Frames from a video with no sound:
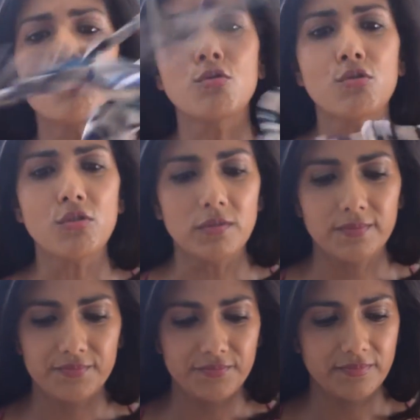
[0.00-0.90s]
or
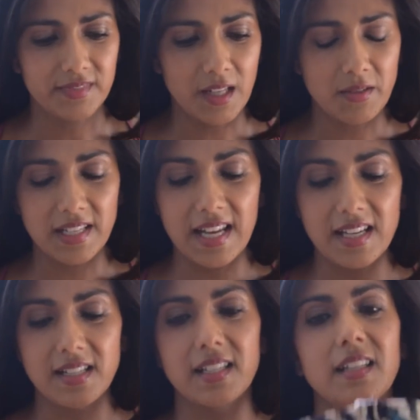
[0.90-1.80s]
I was
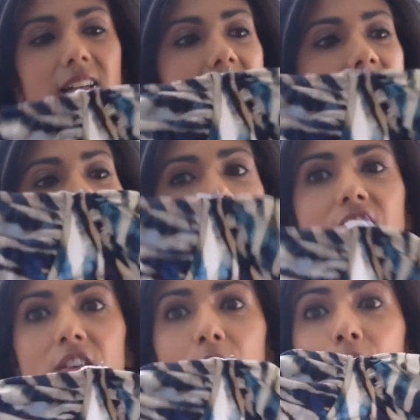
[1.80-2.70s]
lazy, I didn't
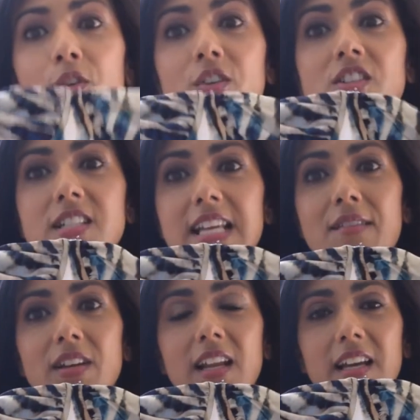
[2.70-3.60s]
undo it, or you could just
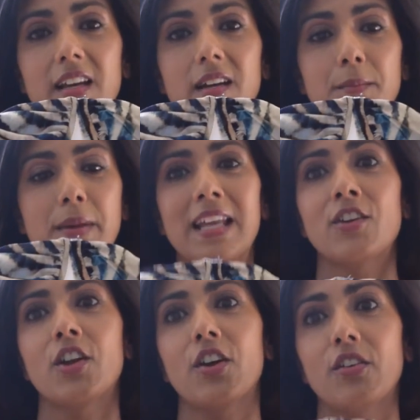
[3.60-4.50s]
have it like a
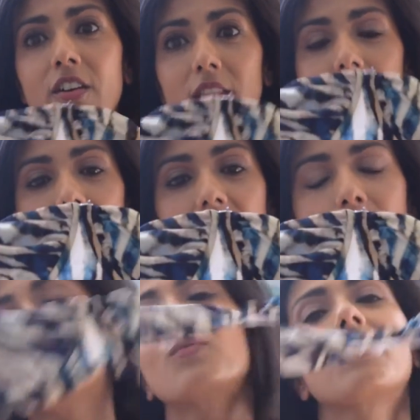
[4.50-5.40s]
bandeau thing
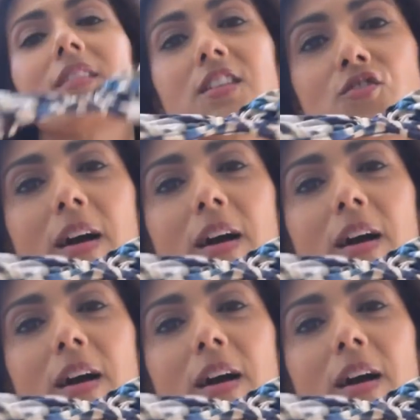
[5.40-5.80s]
that's